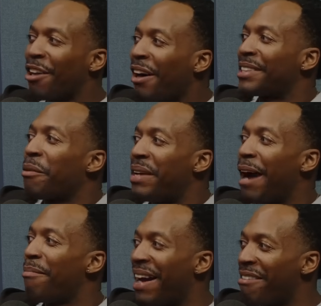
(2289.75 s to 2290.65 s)
also
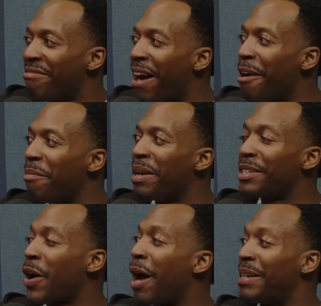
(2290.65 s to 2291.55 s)
not my environment.
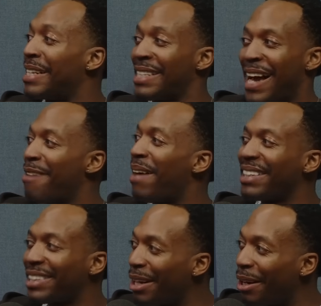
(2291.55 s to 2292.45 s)
So this is not my
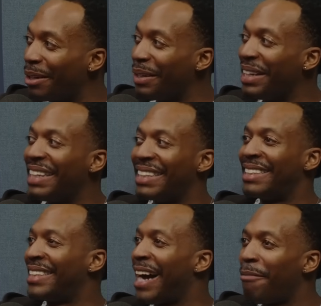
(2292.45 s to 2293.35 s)
show. Yeah. This
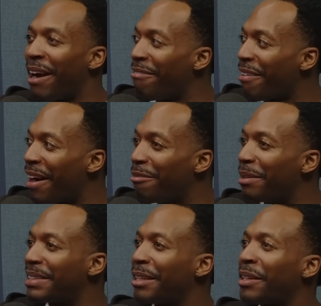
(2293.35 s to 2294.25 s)
is not my
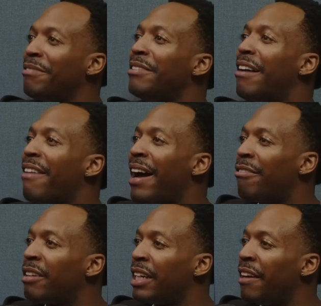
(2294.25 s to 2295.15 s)
environment. So even if I
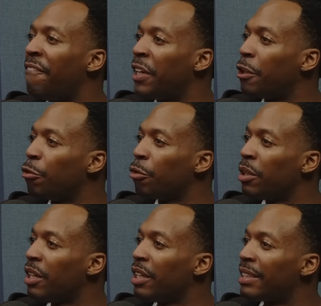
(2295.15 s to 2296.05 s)
ever did feel
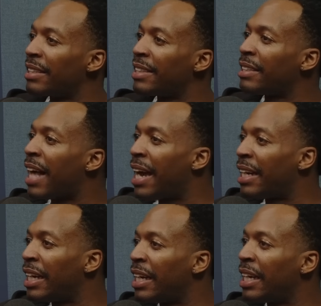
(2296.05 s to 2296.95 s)

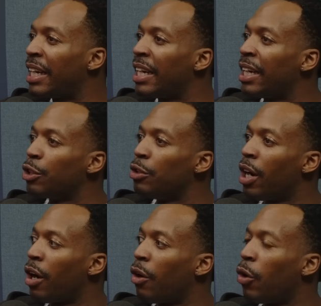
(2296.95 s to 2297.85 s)
slighted,
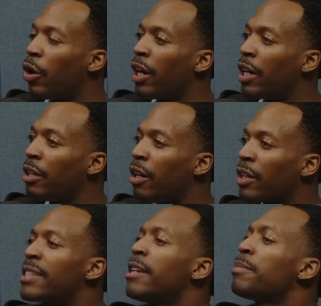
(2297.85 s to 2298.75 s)

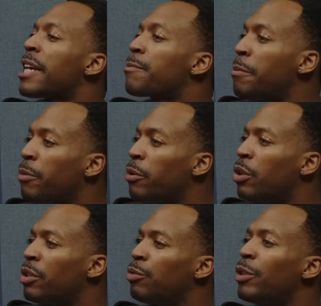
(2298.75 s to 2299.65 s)
because sometimes people,
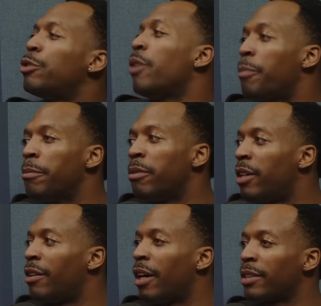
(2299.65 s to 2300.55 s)
what people
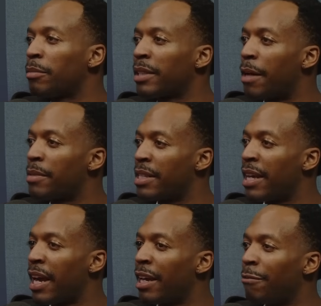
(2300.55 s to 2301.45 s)
don't know sometimes is
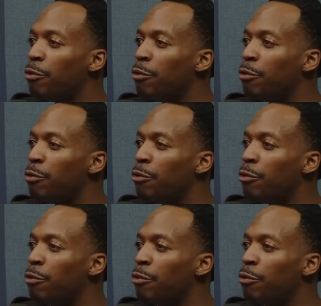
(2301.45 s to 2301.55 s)
that if